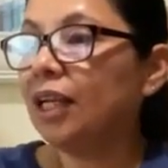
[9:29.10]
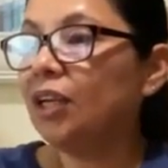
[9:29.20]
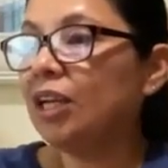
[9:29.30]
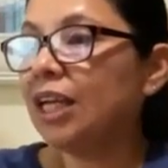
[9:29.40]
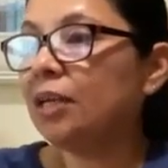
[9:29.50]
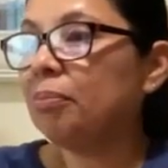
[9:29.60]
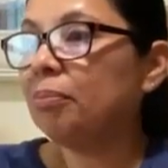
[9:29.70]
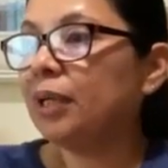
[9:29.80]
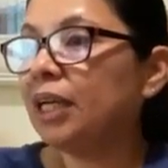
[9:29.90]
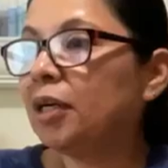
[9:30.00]
Hello,
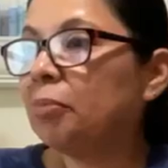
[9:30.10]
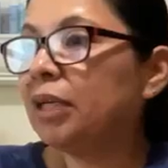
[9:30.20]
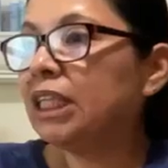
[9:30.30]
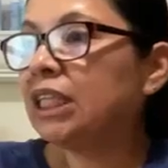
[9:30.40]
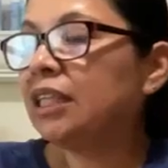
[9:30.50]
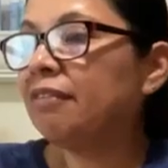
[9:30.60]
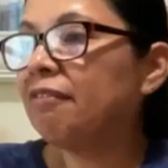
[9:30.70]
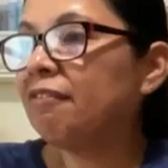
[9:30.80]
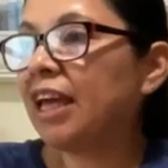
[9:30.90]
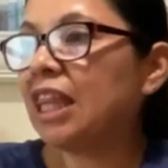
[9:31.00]
Lady Bug
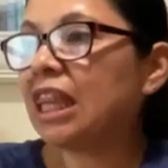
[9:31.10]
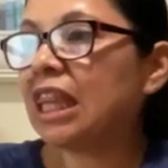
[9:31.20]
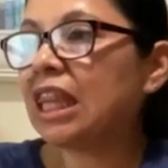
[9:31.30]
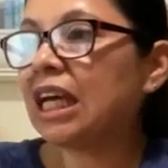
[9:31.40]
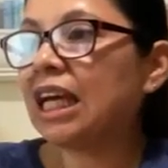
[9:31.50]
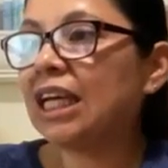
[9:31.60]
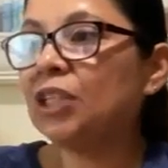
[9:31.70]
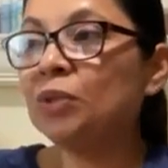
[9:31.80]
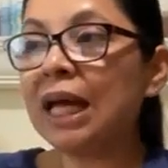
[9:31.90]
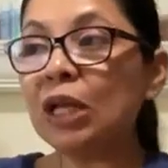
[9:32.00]
Faith.
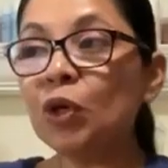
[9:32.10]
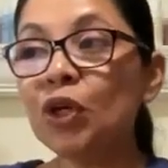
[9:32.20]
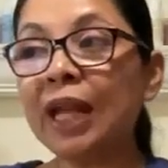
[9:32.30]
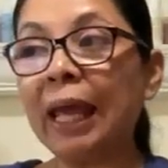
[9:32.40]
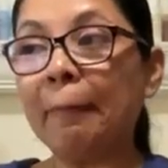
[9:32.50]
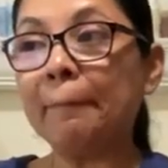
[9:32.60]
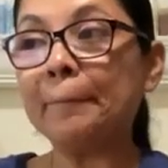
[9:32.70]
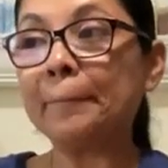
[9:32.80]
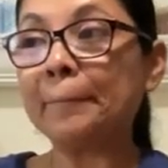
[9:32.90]
I do not know your name.